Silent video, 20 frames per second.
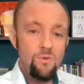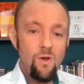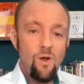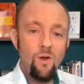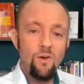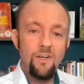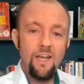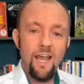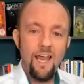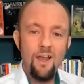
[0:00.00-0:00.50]

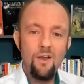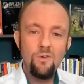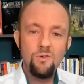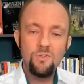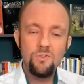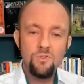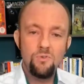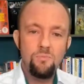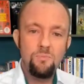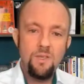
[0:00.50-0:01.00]
on how
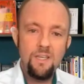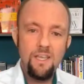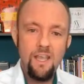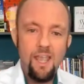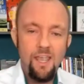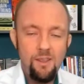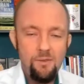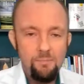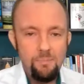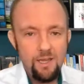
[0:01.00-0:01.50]
to be
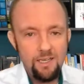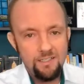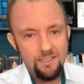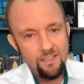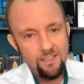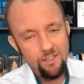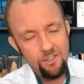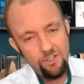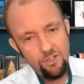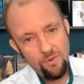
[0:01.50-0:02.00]
a
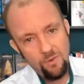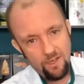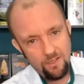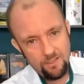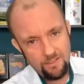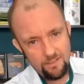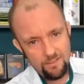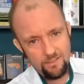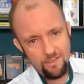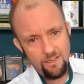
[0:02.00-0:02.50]
better UX
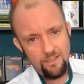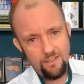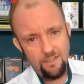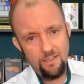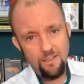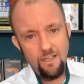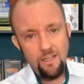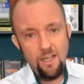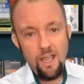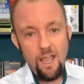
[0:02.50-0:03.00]
designer
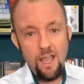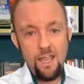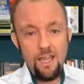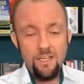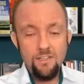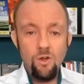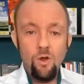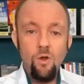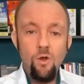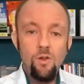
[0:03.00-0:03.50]

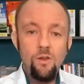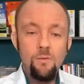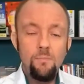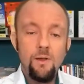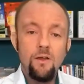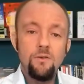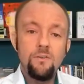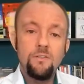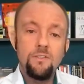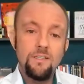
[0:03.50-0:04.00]
is all
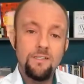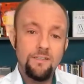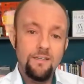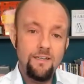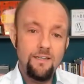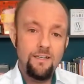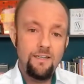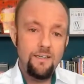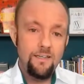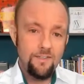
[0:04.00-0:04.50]
about
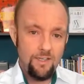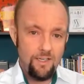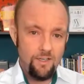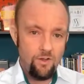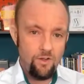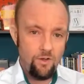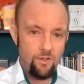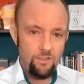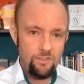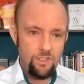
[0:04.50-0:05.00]
design
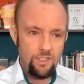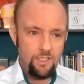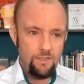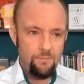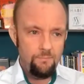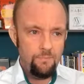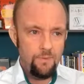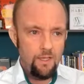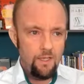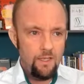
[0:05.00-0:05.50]
psychology.
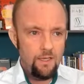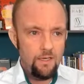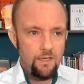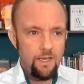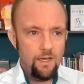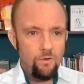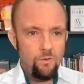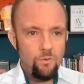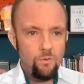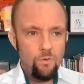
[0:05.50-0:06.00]

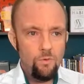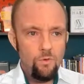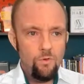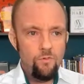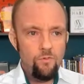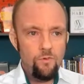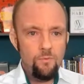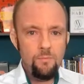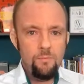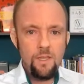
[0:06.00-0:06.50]
Now,
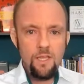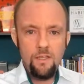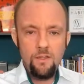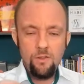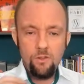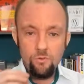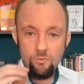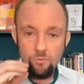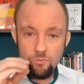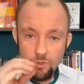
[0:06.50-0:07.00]
for me,
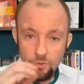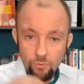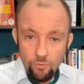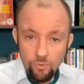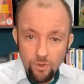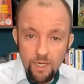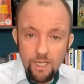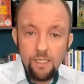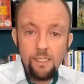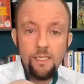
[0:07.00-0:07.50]
the
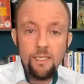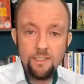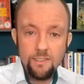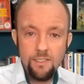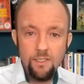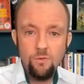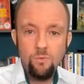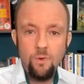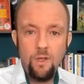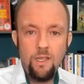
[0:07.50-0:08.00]

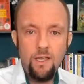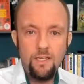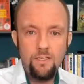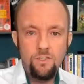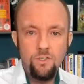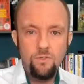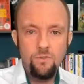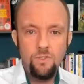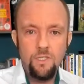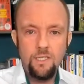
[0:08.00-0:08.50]
realistic way I
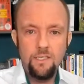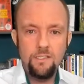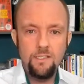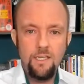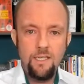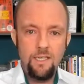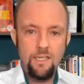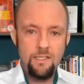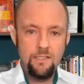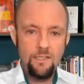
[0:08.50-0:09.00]
do this
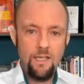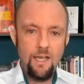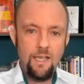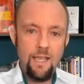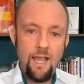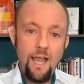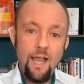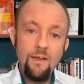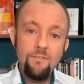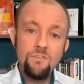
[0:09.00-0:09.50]
is I
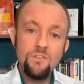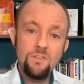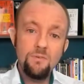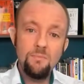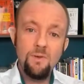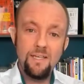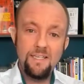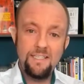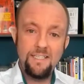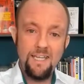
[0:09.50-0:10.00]
have some
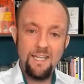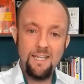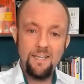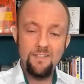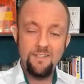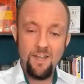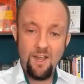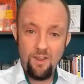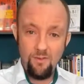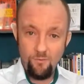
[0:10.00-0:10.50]
ideas
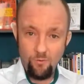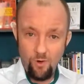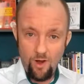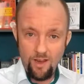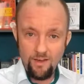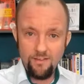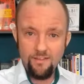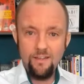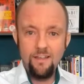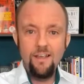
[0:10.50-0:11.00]
that I've
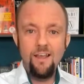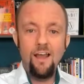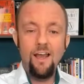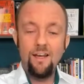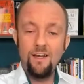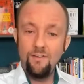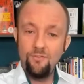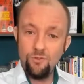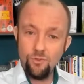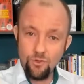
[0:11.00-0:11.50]
read and
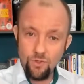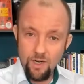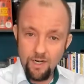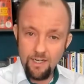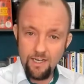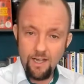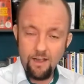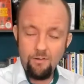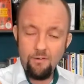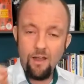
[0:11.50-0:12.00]
I've tried
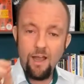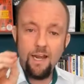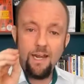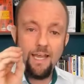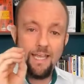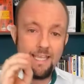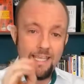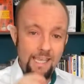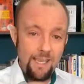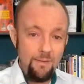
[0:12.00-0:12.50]
out, and I
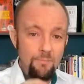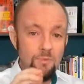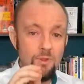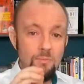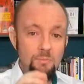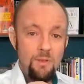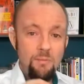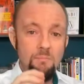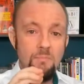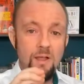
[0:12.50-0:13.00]
keep them
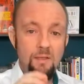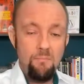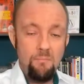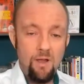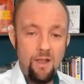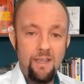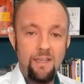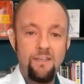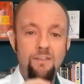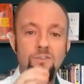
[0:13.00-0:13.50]
in my
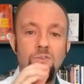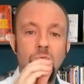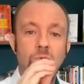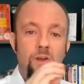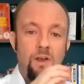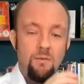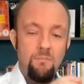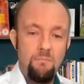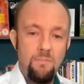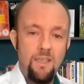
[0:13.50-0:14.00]
mind when
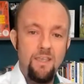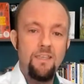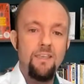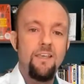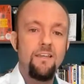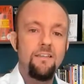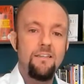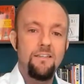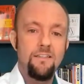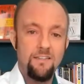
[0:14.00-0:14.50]
I'm
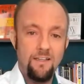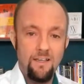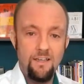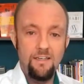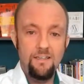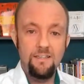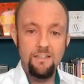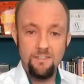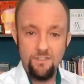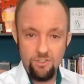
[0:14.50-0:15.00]
making design
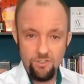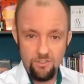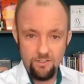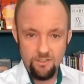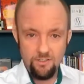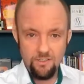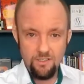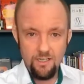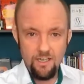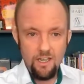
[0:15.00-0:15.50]

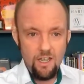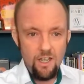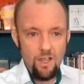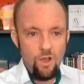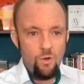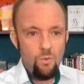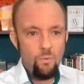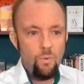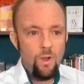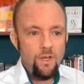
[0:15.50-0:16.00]
decisions.
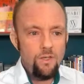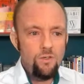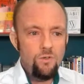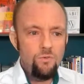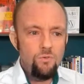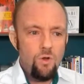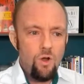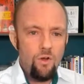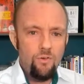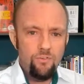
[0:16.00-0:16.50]
When
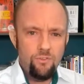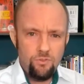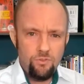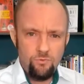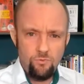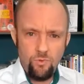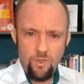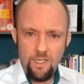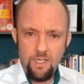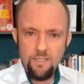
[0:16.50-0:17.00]
you often
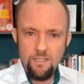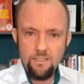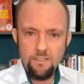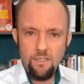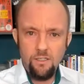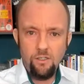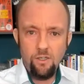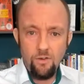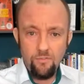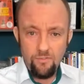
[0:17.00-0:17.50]
read a
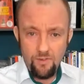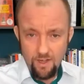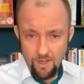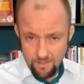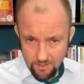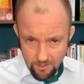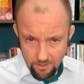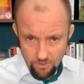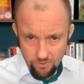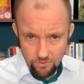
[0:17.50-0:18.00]
lot of
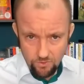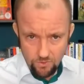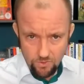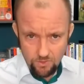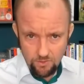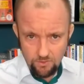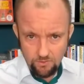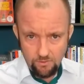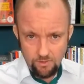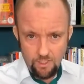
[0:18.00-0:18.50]

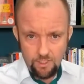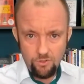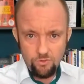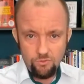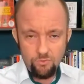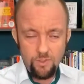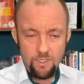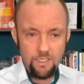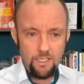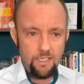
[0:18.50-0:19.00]
articles like you're
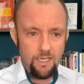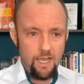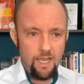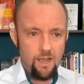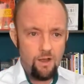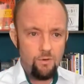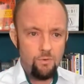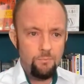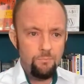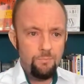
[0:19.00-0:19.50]
reading
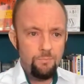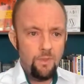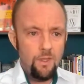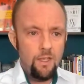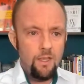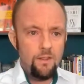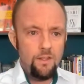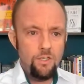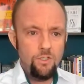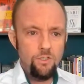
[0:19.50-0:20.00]
now,
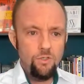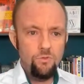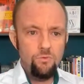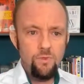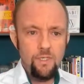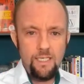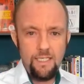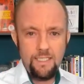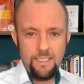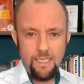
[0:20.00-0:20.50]
they don't
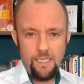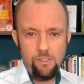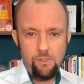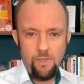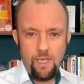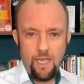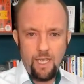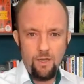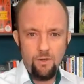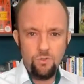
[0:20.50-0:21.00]
really tell you
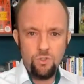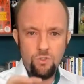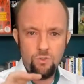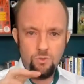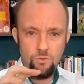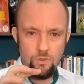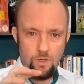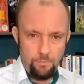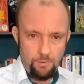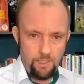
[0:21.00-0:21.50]
how
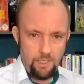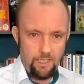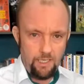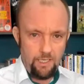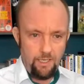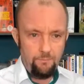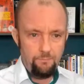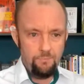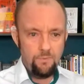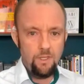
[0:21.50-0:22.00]
to apply
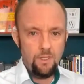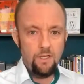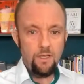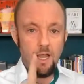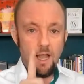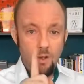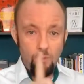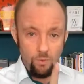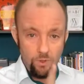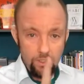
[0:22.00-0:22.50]
it.
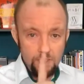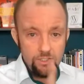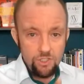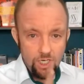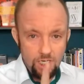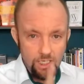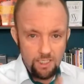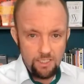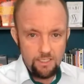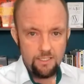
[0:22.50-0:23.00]
I want to
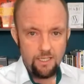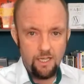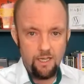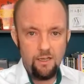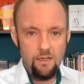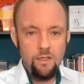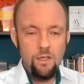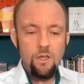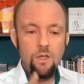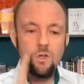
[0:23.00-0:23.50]
change that.
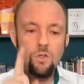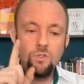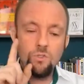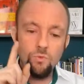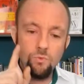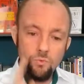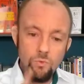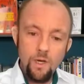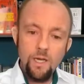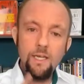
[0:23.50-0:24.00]
So
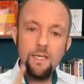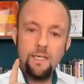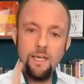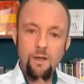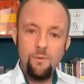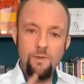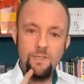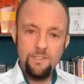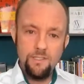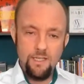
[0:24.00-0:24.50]
right now
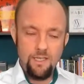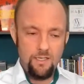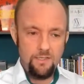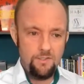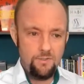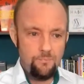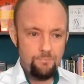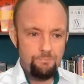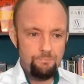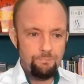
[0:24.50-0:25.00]
is
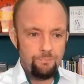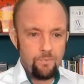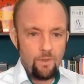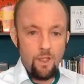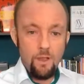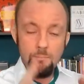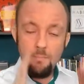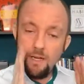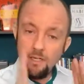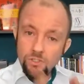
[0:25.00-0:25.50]
this.
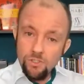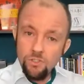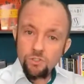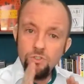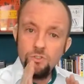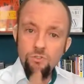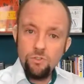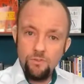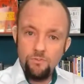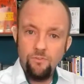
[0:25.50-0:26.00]
Imagine
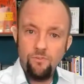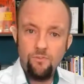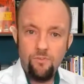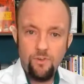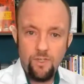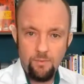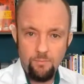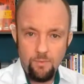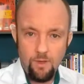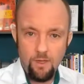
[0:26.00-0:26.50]
you're on
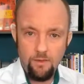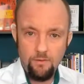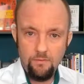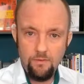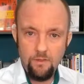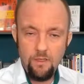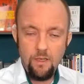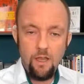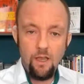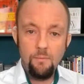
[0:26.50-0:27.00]
Figma.
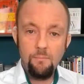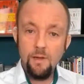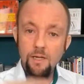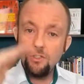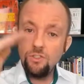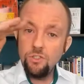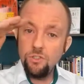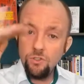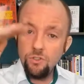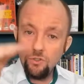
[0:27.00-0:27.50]

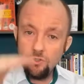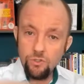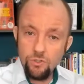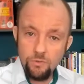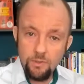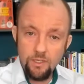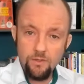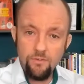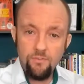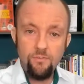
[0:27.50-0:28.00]
Imagine you're
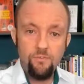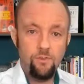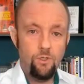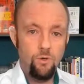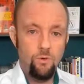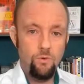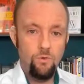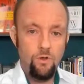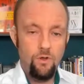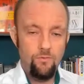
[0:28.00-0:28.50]
doing a
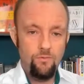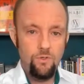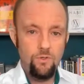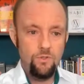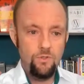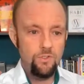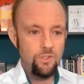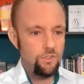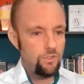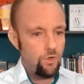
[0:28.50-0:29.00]
flow of
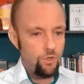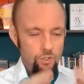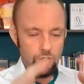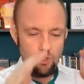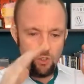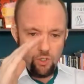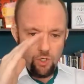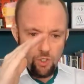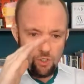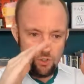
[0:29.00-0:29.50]
users, or
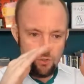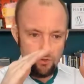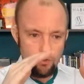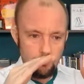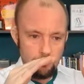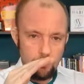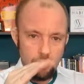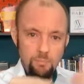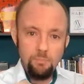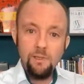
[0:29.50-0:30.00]

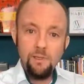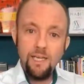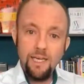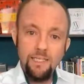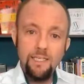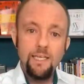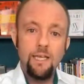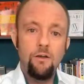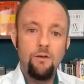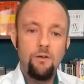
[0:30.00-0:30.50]
you're
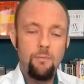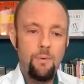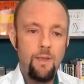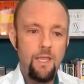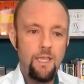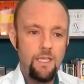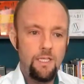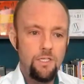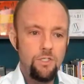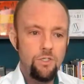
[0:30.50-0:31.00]
planning out a
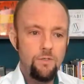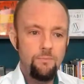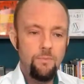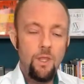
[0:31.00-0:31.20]
page.